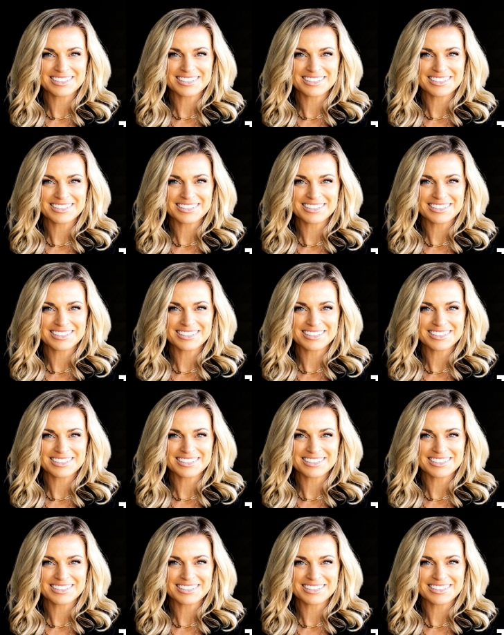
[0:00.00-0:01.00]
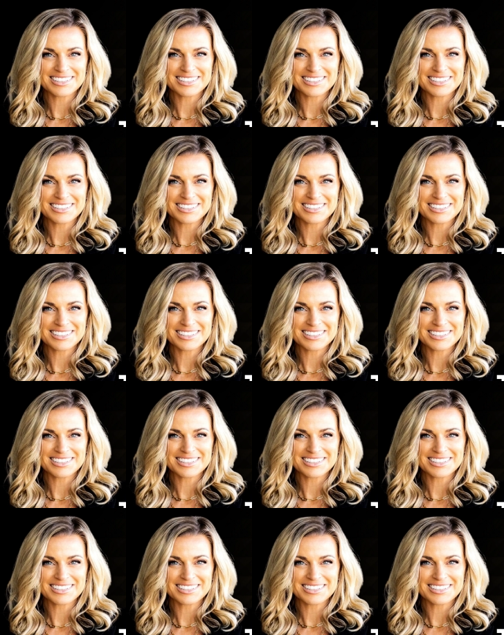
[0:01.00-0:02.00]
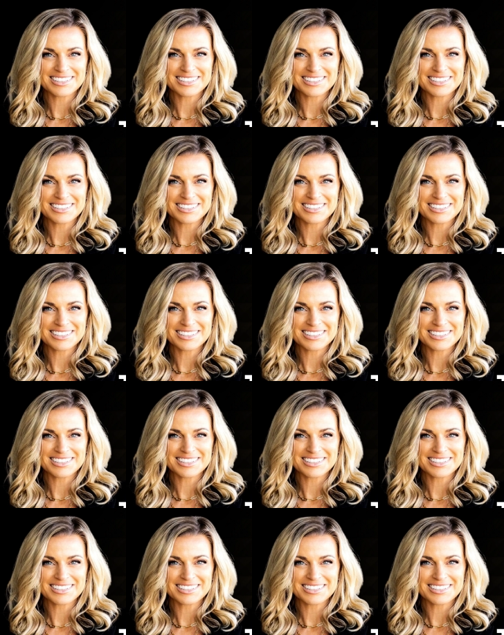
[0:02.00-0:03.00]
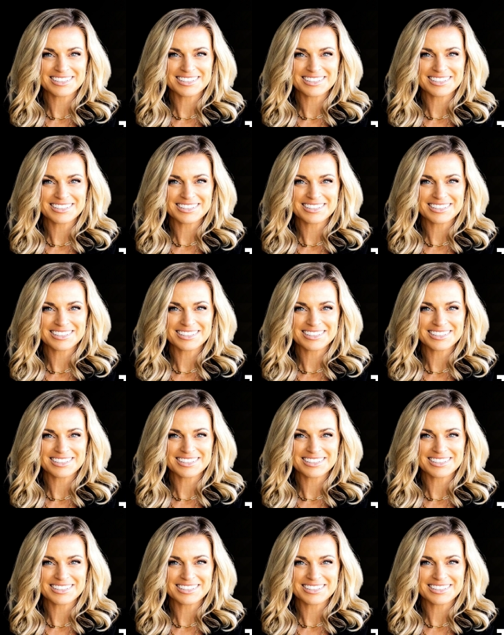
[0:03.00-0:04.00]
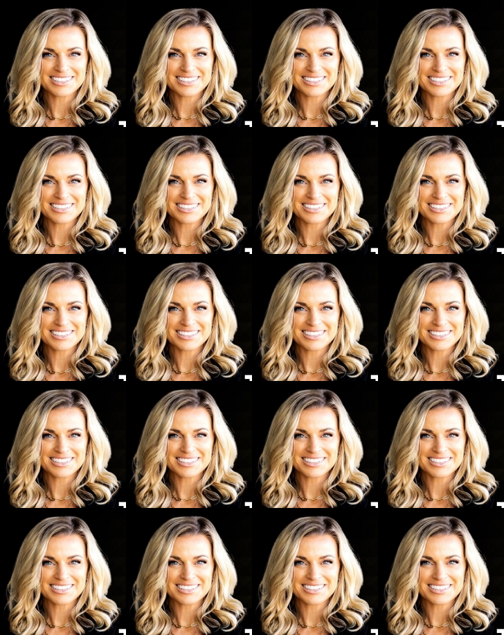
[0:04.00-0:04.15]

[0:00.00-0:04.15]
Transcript: This is a still picture; no speech is visible.